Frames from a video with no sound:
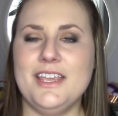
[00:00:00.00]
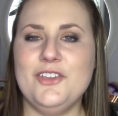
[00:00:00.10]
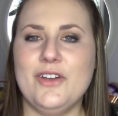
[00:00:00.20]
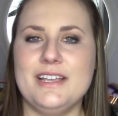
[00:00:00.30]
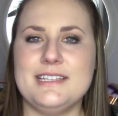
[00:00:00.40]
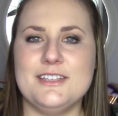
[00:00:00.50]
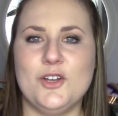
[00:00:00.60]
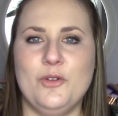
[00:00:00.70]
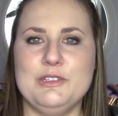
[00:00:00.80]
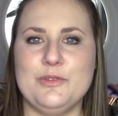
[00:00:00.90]
Thank you guys as
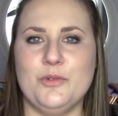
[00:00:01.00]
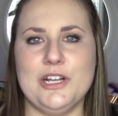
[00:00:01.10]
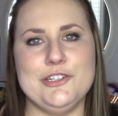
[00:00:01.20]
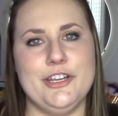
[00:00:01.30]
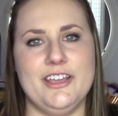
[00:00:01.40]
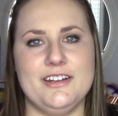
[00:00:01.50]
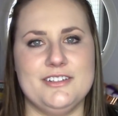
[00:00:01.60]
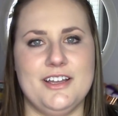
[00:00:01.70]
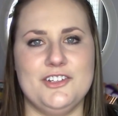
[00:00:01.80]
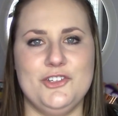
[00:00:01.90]
always for watching, and I'll
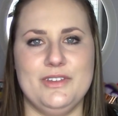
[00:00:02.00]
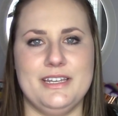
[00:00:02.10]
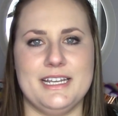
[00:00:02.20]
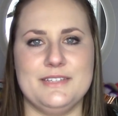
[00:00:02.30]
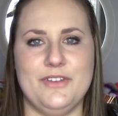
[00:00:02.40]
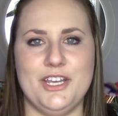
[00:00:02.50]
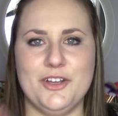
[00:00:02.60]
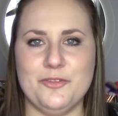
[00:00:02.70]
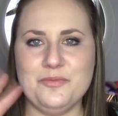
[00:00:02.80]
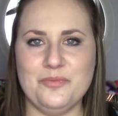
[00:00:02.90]
talk to you in the next
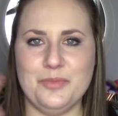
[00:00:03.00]
video.